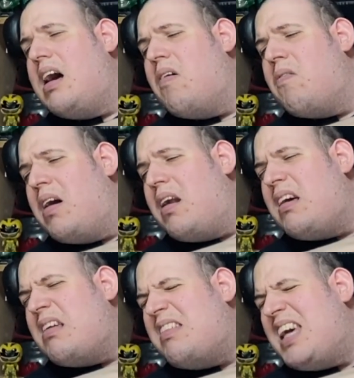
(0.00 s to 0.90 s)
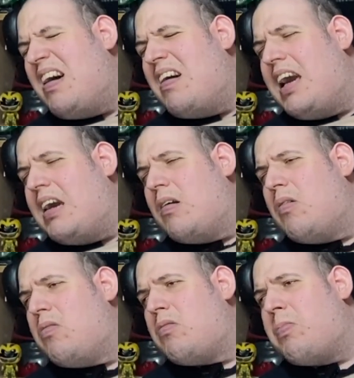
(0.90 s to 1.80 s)
when I tell you
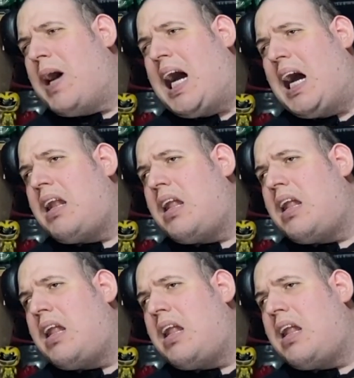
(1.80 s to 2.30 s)
it was bad,